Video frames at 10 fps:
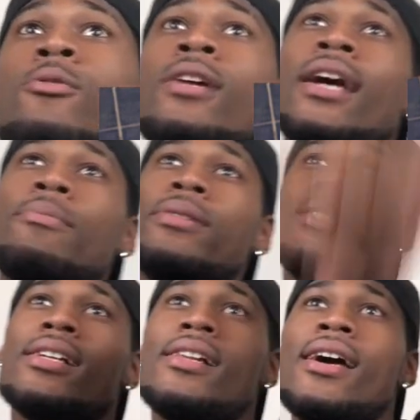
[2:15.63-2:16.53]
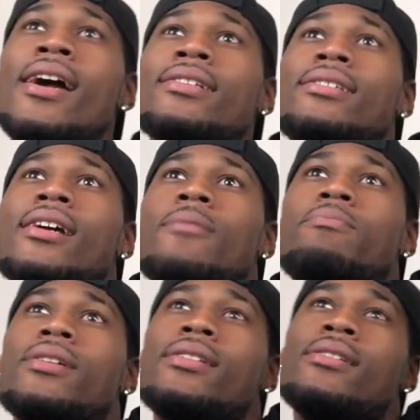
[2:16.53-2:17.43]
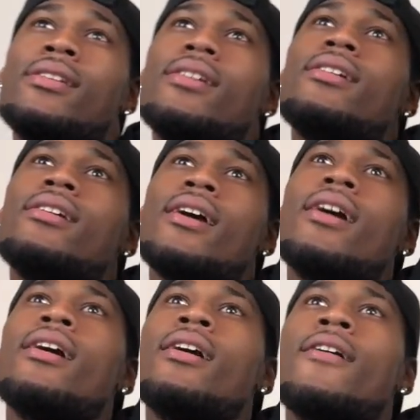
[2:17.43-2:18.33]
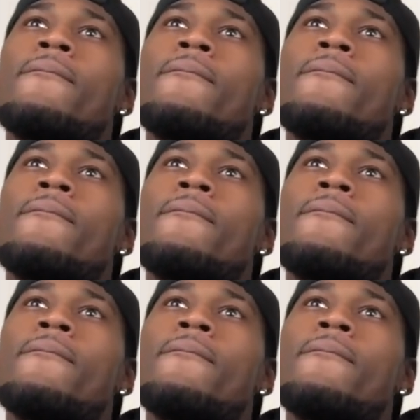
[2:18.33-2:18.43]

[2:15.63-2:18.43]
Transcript: when I put your legs up in the air.